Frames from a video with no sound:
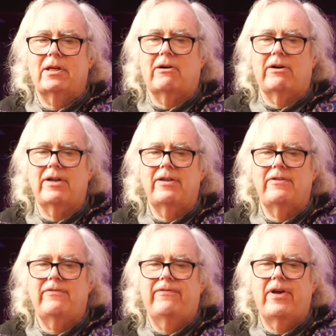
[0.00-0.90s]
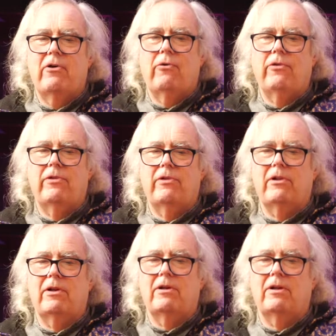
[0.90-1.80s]
I felt
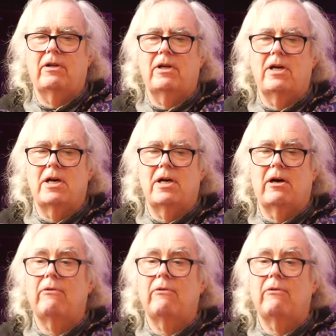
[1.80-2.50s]
I